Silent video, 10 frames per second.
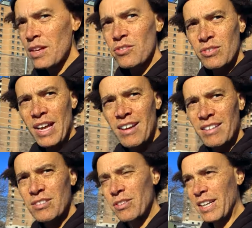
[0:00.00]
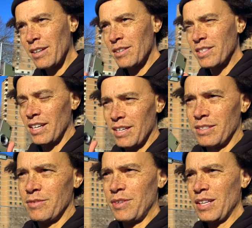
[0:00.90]
So now let's go get it
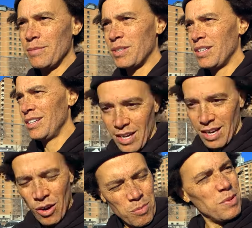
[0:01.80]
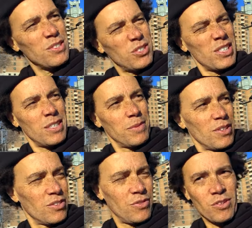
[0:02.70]
developed. I hope you enjoyed some of
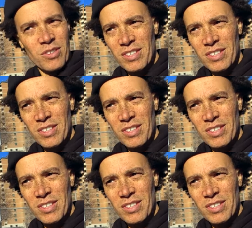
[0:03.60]
those photos.